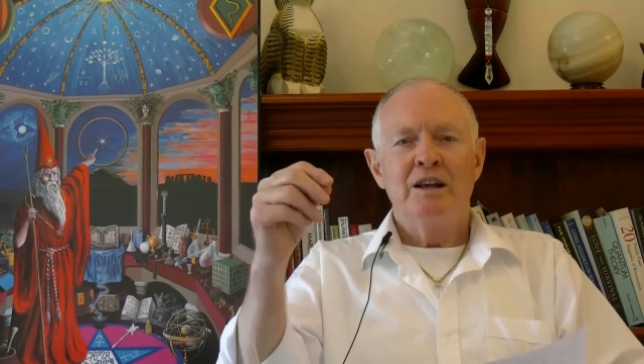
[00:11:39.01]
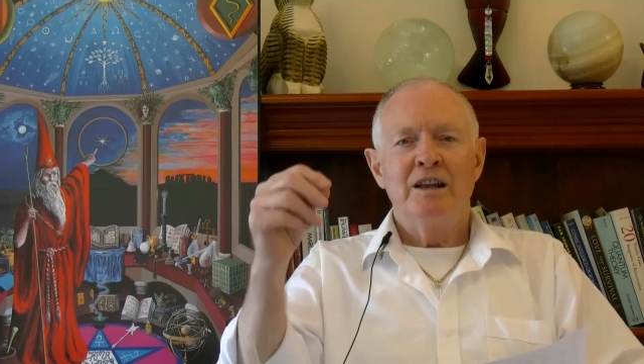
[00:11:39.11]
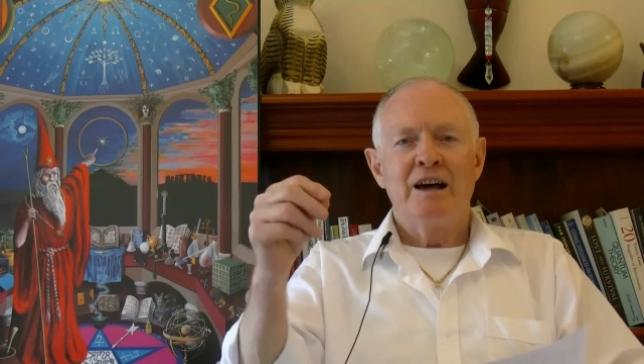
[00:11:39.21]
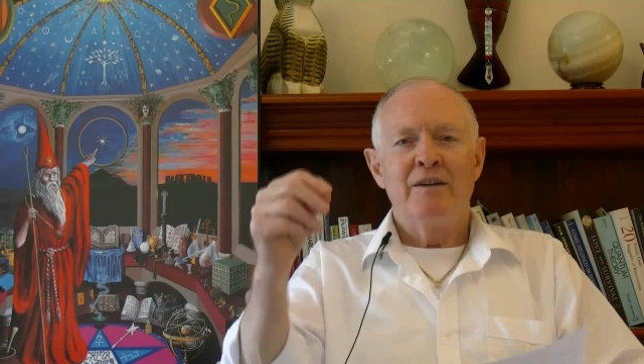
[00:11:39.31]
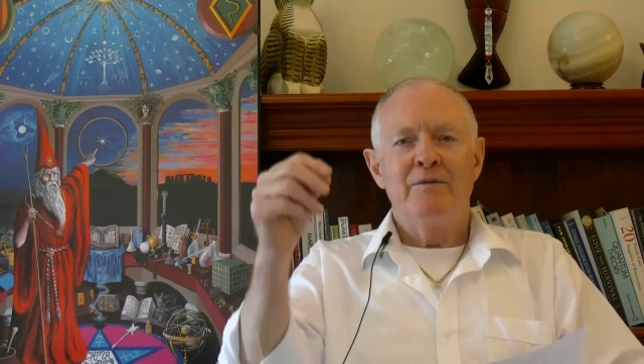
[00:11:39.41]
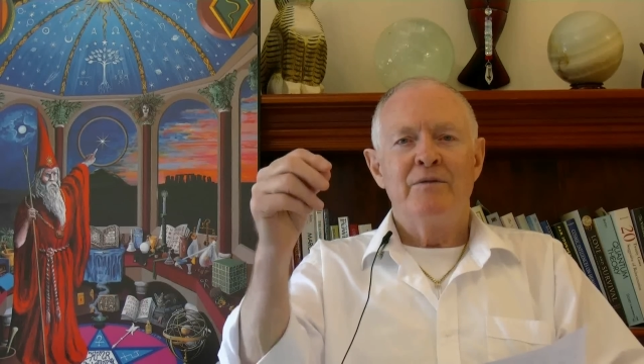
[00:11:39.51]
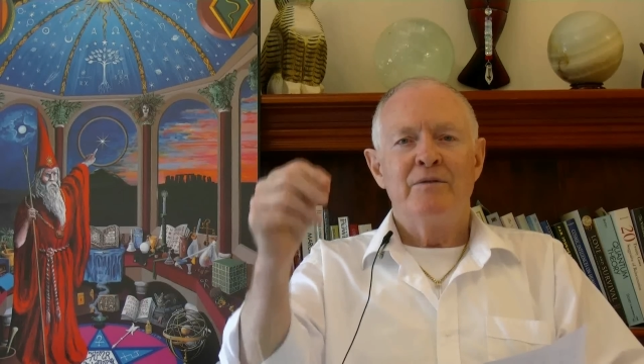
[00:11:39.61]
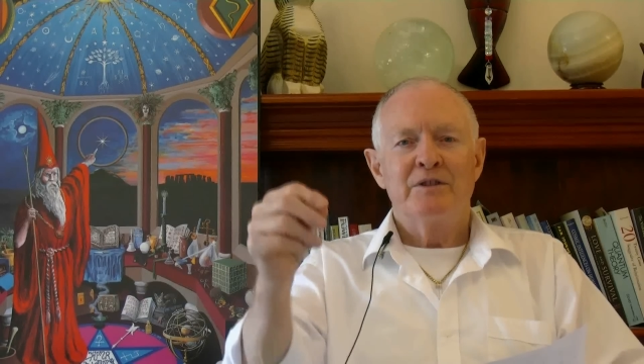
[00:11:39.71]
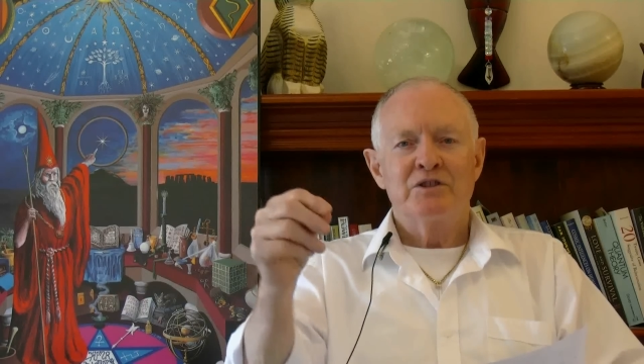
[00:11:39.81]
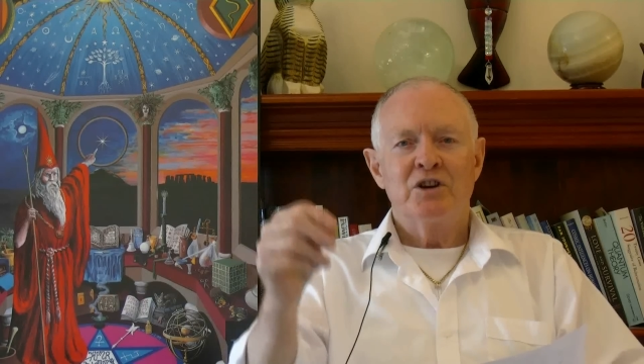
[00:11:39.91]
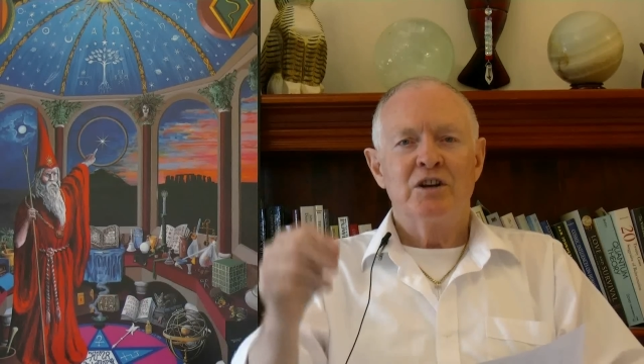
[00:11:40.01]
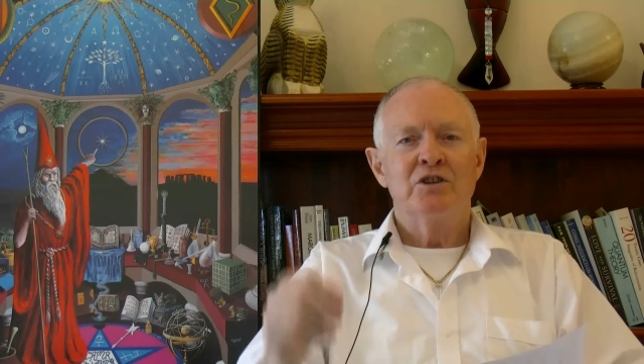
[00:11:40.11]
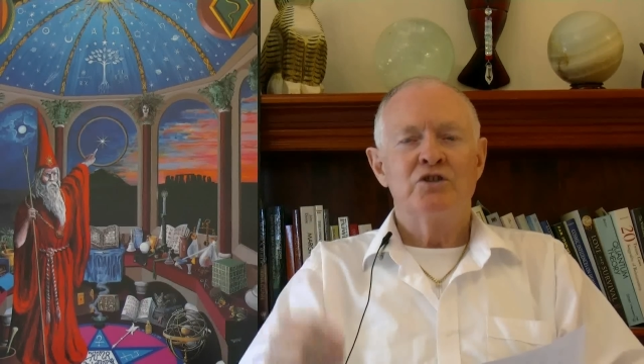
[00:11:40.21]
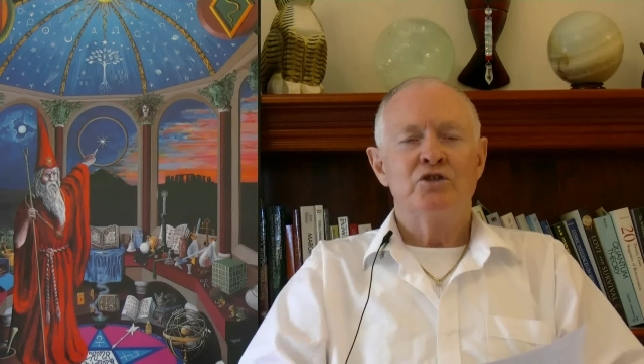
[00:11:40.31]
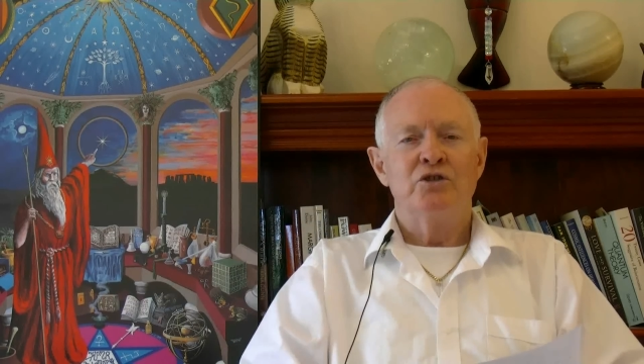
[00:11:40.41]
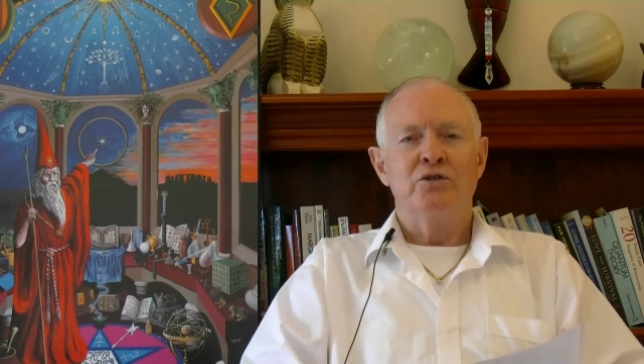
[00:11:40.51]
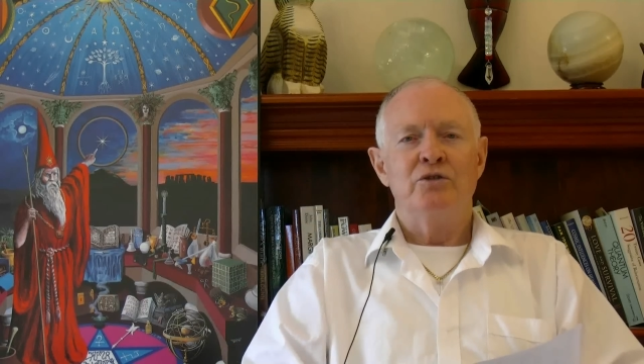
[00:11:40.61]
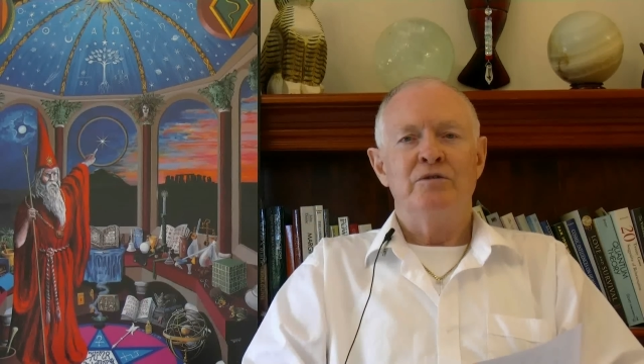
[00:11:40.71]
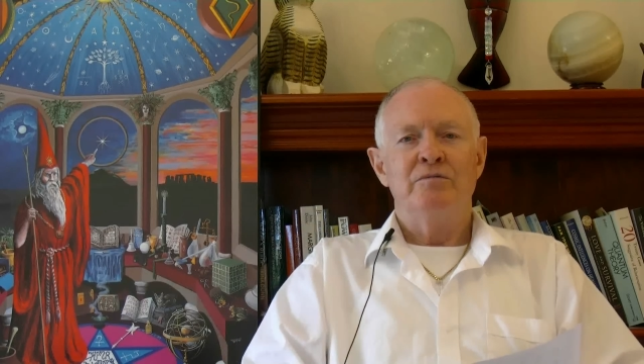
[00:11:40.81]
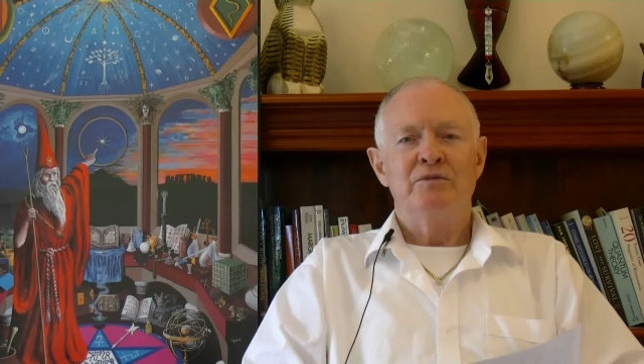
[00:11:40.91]
love for
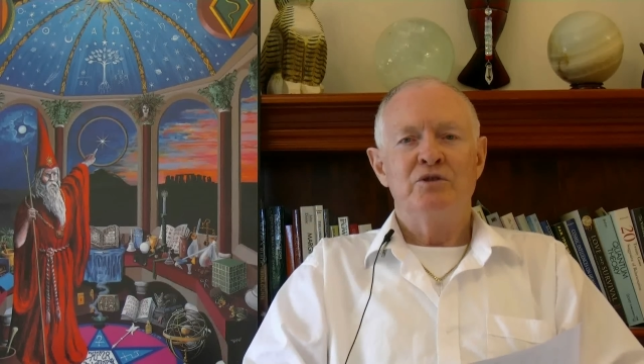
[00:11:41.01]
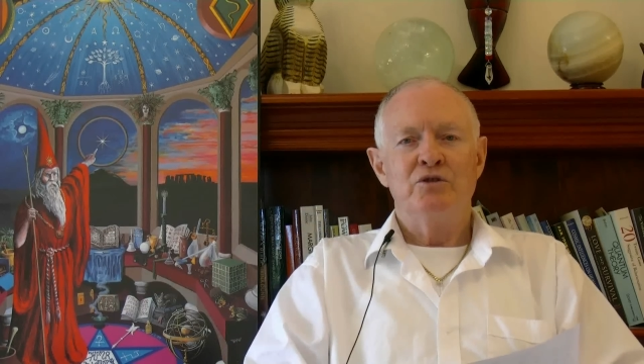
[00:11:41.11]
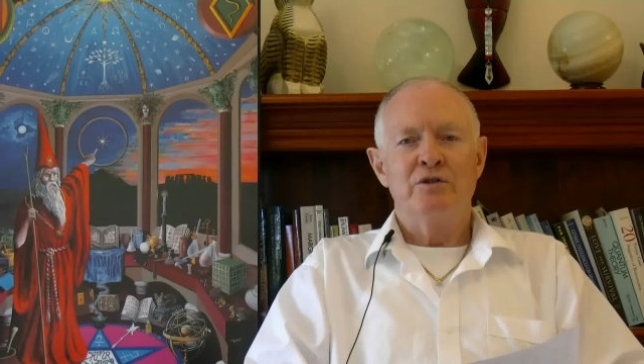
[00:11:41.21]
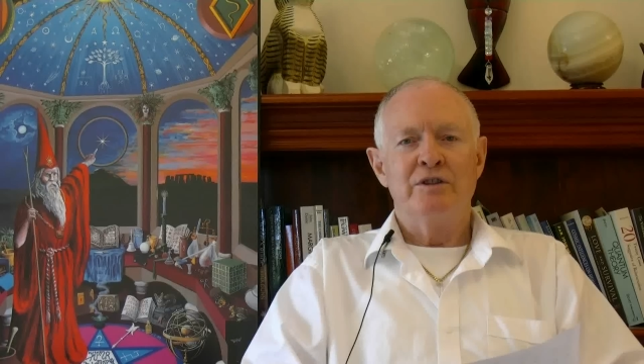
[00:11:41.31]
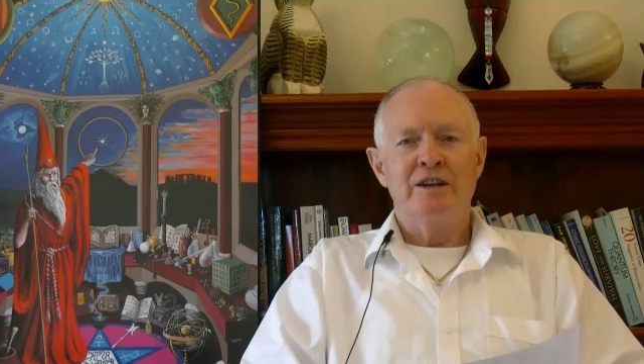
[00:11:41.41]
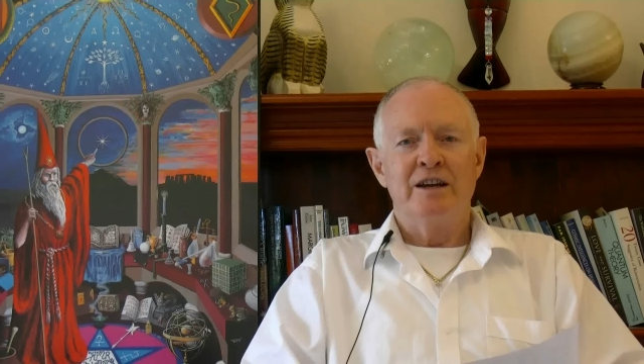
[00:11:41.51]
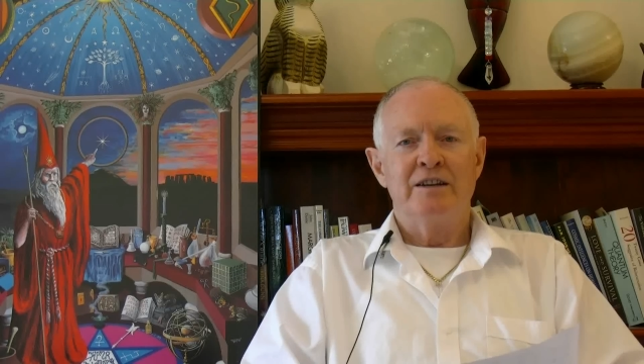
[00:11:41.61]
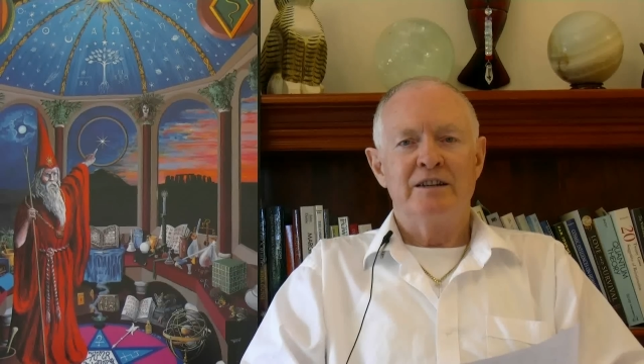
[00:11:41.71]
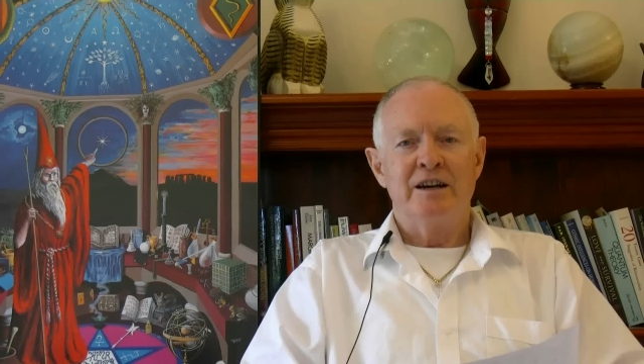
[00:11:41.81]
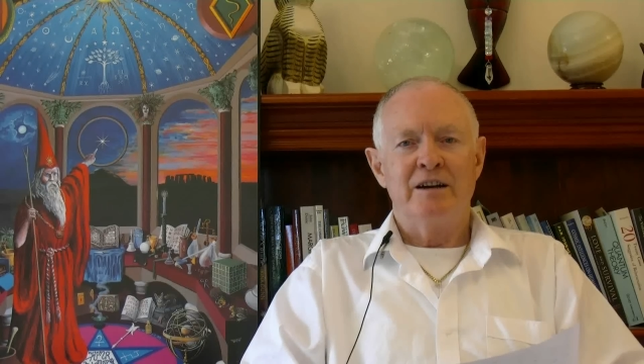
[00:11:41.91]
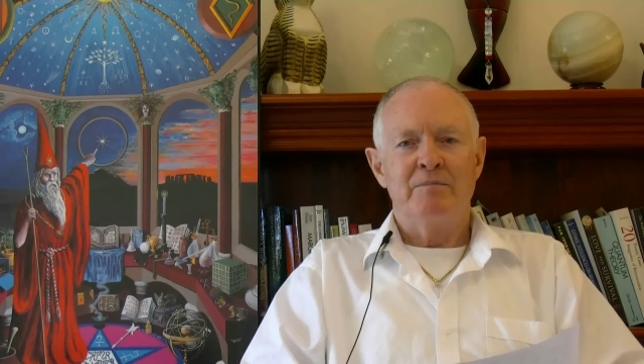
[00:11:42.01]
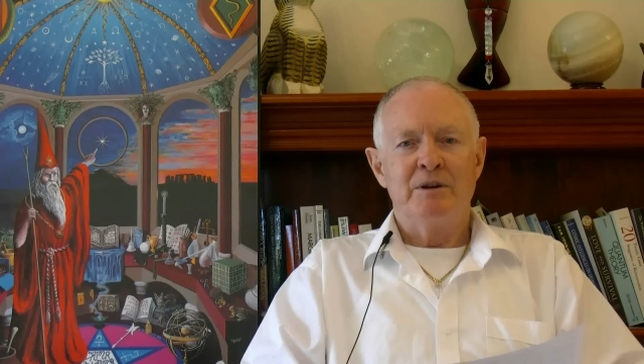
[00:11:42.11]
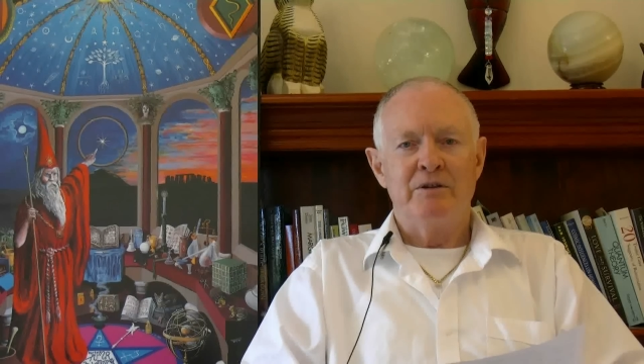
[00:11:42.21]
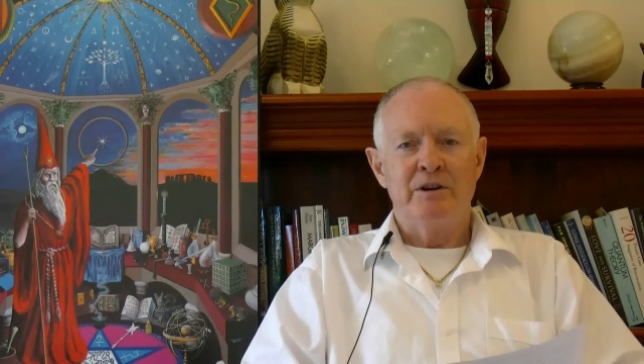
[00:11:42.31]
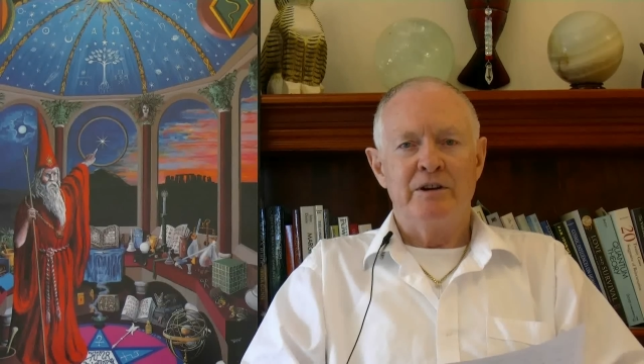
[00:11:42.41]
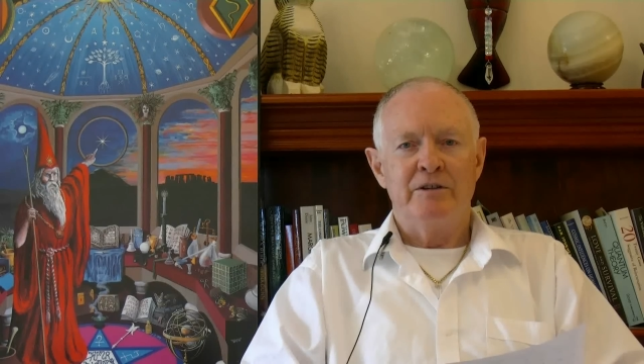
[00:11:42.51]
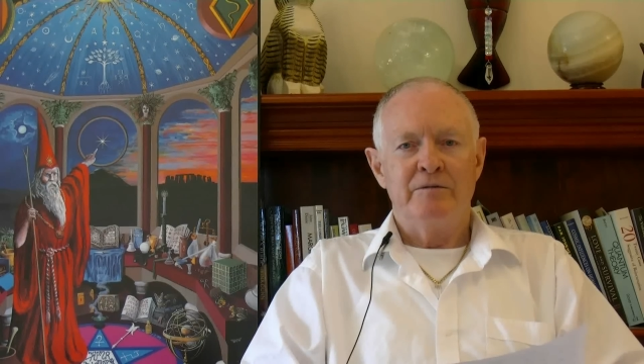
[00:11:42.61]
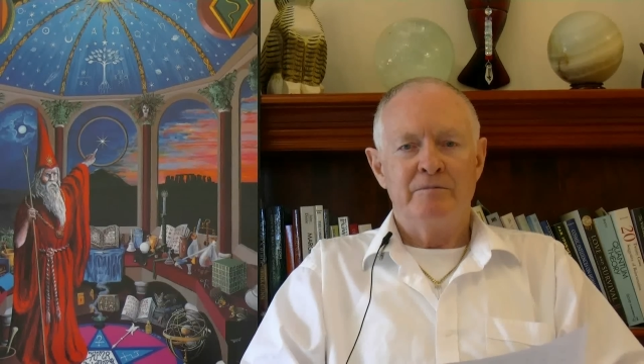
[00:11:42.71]
solitude during that period.